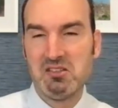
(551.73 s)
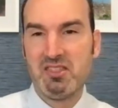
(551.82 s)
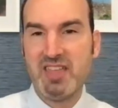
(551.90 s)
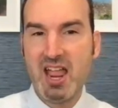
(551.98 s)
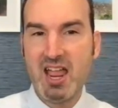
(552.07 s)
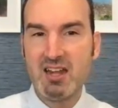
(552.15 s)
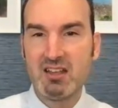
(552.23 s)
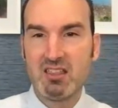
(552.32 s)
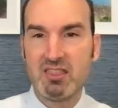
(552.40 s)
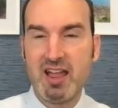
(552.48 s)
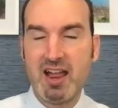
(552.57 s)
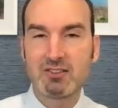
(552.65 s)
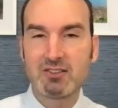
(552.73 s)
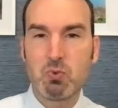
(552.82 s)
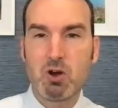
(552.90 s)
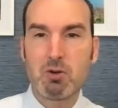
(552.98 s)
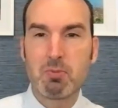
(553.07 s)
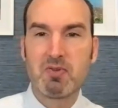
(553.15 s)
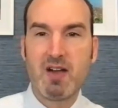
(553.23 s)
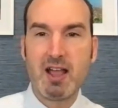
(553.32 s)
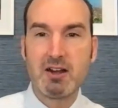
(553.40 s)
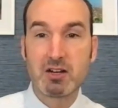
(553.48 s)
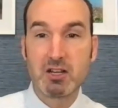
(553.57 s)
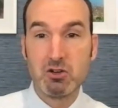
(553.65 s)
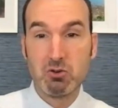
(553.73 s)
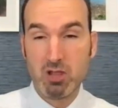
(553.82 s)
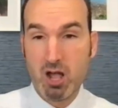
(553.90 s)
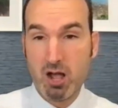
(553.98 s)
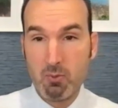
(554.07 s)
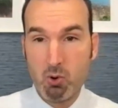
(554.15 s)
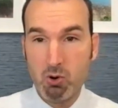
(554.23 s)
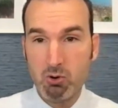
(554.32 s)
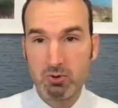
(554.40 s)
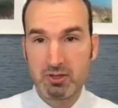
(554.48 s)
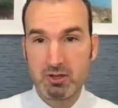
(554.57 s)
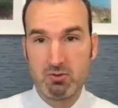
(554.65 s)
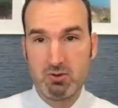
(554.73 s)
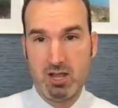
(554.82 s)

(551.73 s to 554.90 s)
then that's where a provider can do a lot more with you.